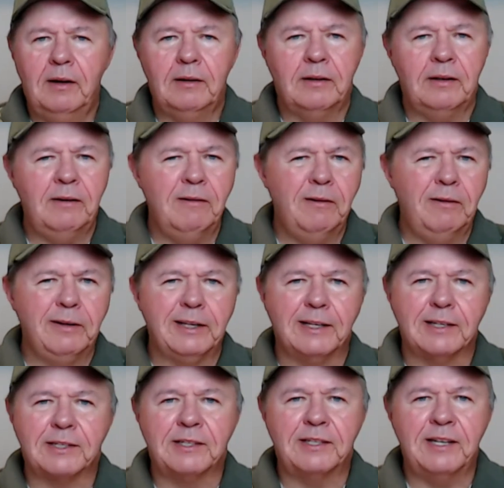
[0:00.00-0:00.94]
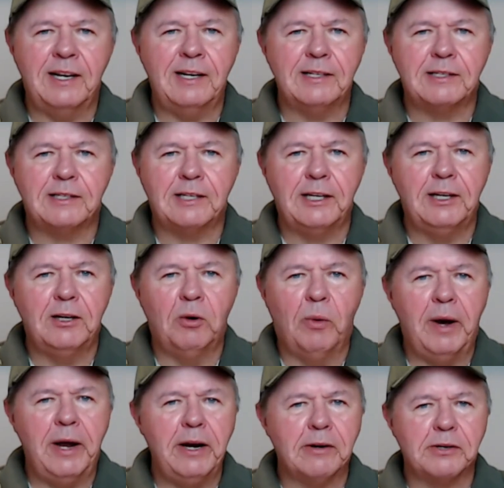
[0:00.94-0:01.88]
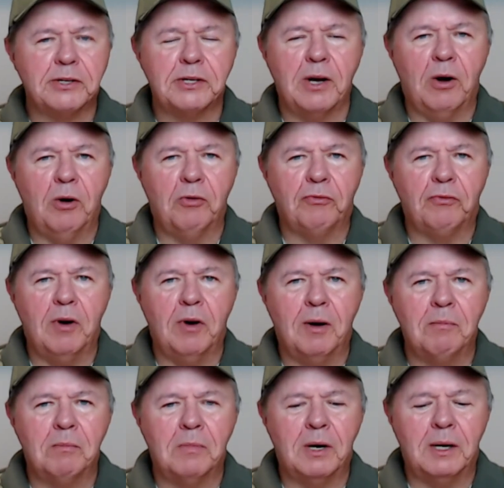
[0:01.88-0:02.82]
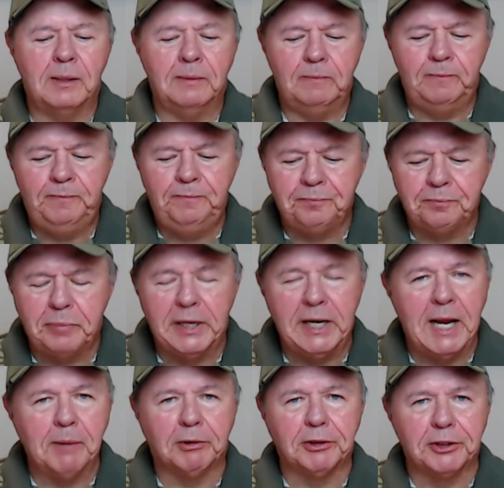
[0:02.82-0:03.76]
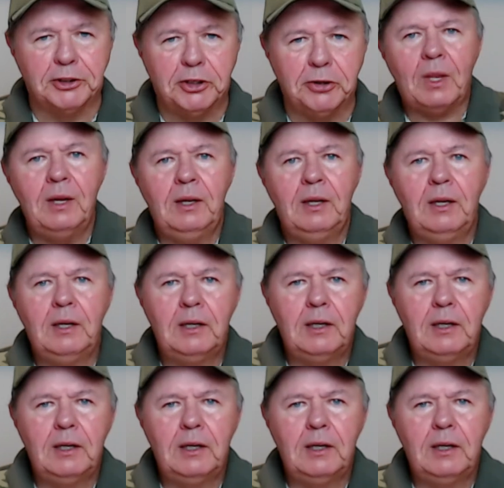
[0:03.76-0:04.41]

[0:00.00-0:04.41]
They're only a Senate seat away or so from being able to do that.